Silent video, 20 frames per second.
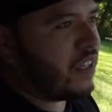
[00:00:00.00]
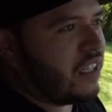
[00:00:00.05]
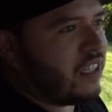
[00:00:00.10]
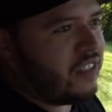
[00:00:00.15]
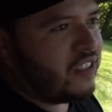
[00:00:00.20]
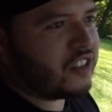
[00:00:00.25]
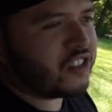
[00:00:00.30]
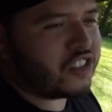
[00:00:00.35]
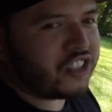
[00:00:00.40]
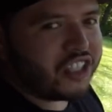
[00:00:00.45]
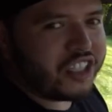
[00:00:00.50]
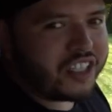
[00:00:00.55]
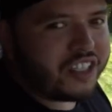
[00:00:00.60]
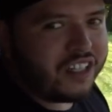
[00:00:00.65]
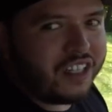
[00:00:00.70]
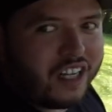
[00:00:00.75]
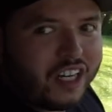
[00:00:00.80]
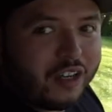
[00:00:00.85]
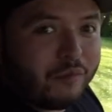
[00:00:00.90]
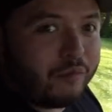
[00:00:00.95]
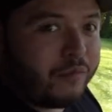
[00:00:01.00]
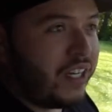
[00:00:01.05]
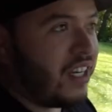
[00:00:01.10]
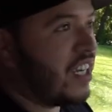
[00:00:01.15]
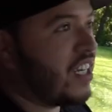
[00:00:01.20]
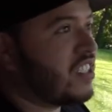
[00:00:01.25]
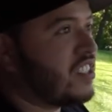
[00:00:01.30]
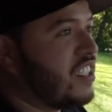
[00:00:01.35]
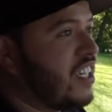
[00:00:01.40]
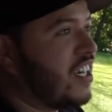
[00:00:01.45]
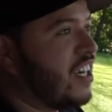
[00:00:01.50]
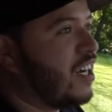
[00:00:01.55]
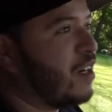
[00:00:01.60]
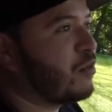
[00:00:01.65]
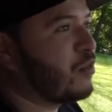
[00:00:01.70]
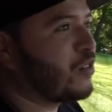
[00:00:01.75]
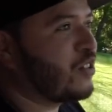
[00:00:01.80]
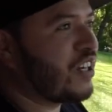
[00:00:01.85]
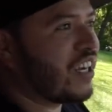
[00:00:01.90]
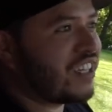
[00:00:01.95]
It looks good, but it actually
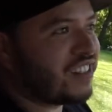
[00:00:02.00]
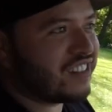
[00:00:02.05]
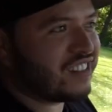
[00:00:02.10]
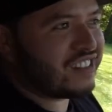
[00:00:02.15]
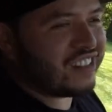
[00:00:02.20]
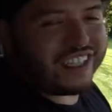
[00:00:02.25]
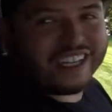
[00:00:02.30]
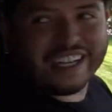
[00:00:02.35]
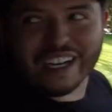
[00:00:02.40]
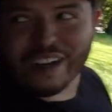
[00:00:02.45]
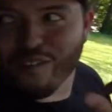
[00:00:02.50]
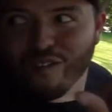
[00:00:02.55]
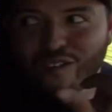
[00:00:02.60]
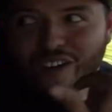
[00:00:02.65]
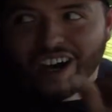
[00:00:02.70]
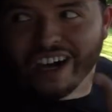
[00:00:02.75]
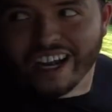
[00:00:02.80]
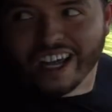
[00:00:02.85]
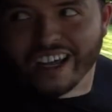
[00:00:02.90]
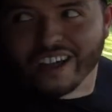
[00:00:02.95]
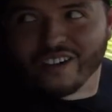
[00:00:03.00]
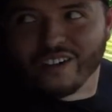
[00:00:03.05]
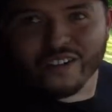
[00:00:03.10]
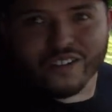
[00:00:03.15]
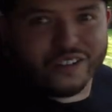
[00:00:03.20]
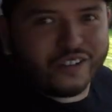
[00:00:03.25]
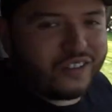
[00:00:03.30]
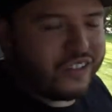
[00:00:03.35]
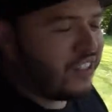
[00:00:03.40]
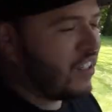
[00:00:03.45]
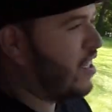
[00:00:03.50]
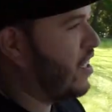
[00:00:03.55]
helps you guys. It's like a wide-angle